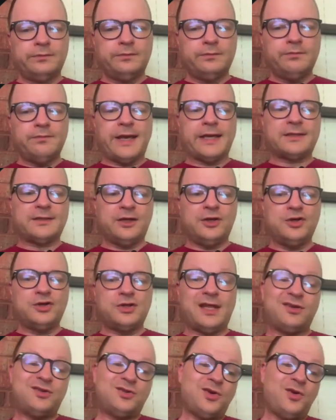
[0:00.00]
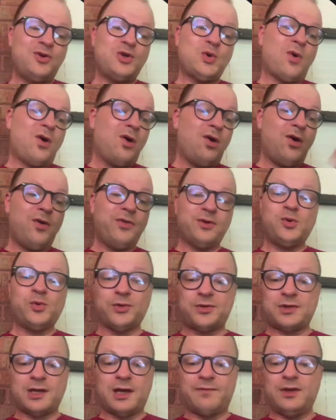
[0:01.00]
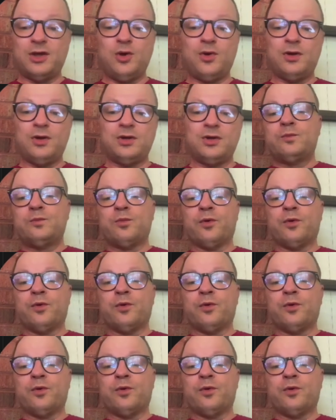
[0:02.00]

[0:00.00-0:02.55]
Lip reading: message that shows you all the cool stuff that you can do.